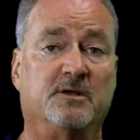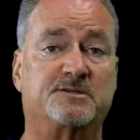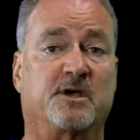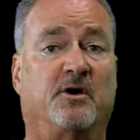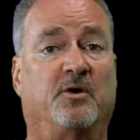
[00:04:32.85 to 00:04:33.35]

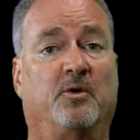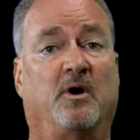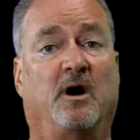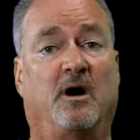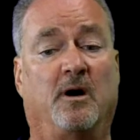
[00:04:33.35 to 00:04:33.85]

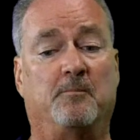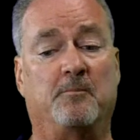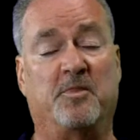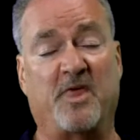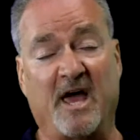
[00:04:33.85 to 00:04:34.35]

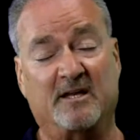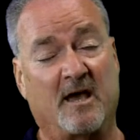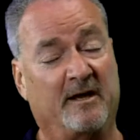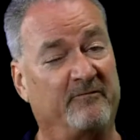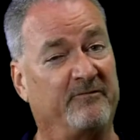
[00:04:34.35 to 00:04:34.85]
So that
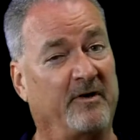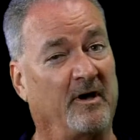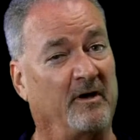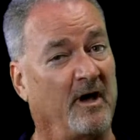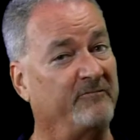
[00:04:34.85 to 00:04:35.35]
kind of
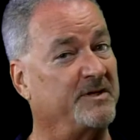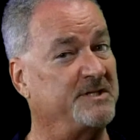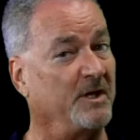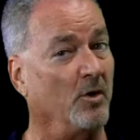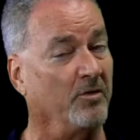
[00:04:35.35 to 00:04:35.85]
a
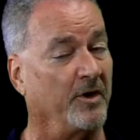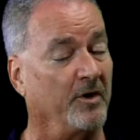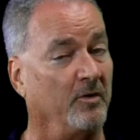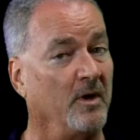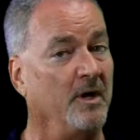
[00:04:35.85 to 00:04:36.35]
deal,
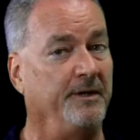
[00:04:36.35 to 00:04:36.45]
though,